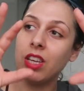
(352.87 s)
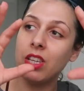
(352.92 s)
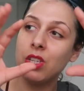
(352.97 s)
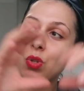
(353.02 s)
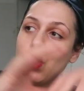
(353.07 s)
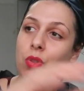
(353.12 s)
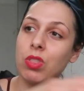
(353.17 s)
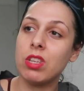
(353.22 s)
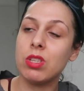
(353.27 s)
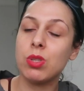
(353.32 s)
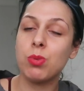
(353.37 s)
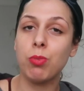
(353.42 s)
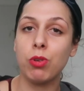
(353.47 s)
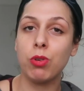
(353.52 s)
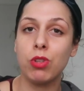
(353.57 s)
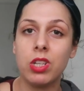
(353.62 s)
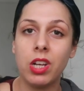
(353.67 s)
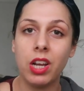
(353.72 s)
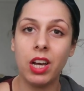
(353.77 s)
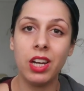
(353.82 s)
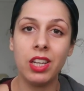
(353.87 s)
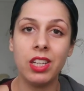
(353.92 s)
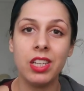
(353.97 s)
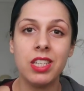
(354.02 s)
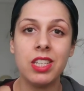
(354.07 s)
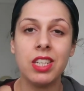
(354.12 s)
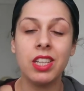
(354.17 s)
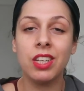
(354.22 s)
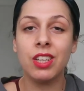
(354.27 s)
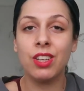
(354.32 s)
is on the
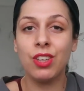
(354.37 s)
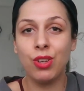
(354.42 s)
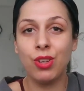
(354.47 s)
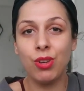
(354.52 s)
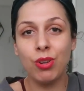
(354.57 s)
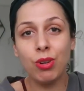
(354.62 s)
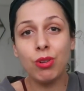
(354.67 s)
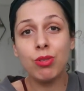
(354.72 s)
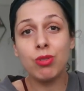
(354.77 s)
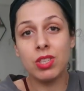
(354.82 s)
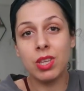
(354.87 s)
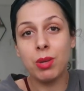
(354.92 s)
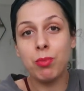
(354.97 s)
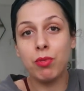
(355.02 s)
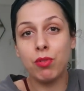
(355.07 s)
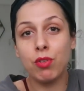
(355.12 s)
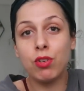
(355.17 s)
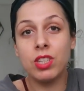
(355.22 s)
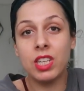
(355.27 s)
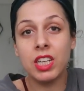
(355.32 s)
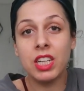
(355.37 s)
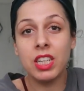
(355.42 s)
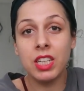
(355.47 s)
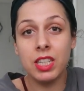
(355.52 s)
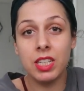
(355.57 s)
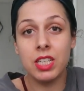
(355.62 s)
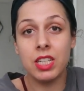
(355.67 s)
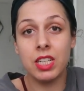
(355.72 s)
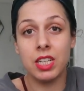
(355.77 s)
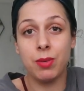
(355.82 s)
spotlight you lose some of your
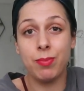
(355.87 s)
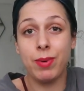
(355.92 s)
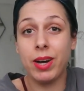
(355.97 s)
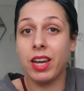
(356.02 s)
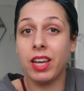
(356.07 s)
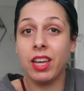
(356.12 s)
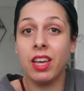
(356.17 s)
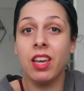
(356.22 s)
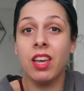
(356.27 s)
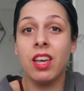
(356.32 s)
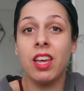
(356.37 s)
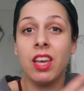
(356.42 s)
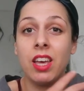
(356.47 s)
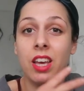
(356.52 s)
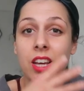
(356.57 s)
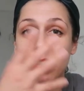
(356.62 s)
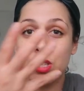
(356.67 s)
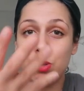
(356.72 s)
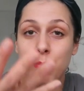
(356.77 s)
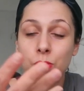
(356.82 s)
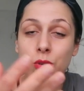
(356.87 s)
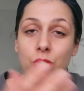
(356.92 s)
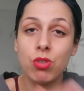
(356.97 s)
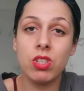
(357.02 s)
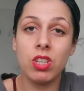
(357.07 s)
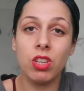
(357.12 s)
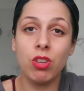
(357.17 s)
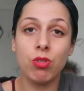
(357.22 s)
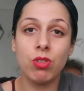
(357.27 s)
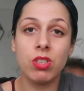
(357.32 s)
dignity by
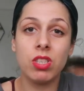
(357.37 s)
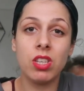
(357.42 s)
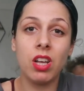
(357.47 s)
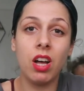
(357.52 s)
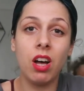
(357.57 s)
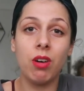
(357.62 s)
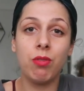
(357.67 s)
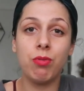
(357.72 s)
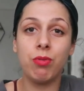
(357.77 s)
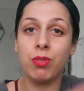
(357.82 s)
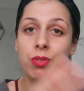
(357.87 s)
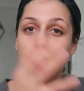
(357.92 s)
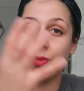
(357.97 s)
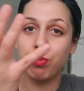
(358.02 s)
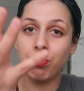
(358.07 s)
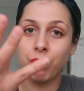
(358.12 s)
exposing yourself